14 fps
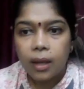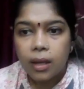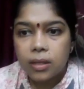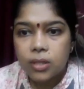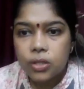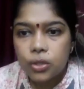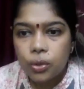
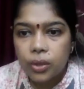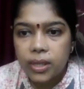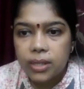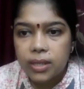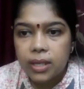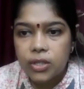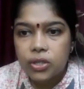Story
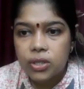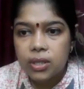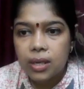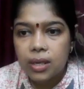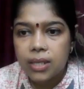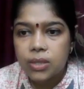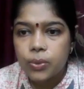sessions
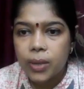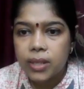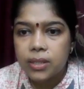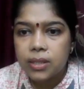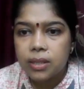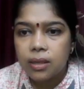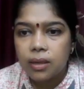class
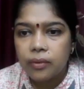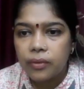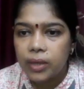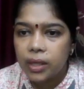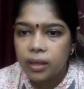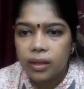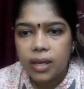once in a
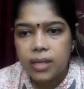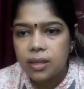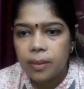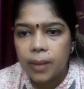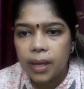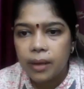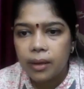week. Yes,
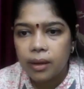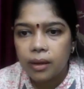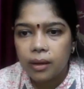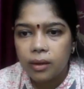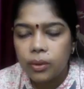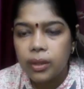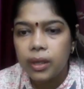
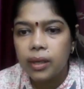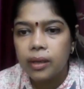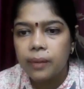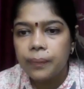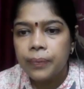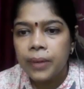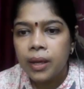Hamaira. Okay.
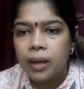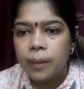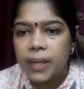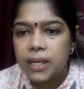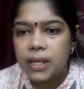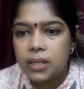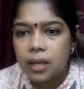
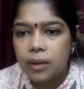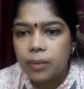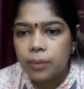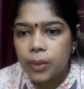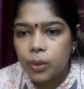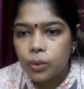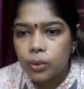Please
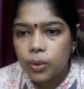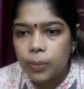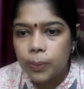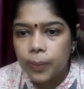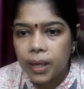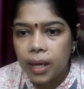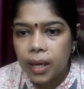unmute
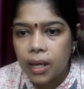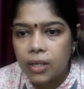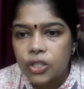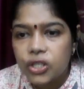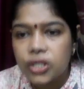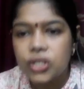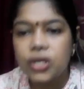
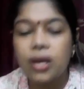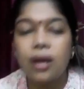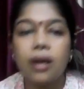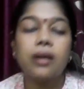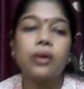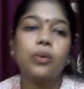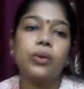Palash,
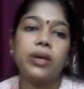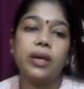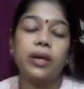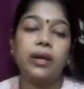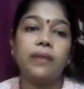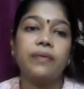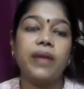Ishan.
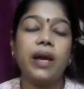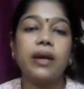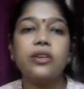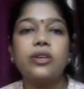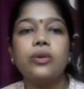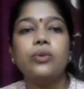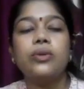Okay.
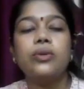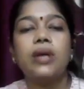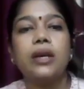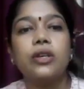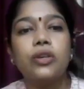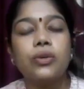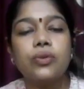Thank
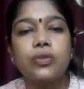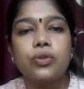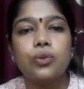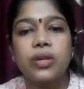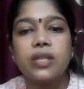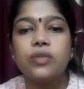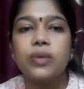you,
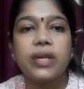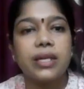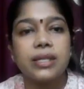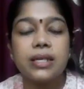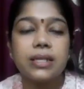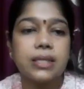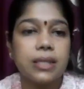students. We can
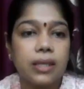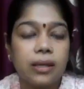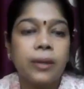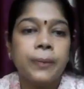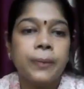just see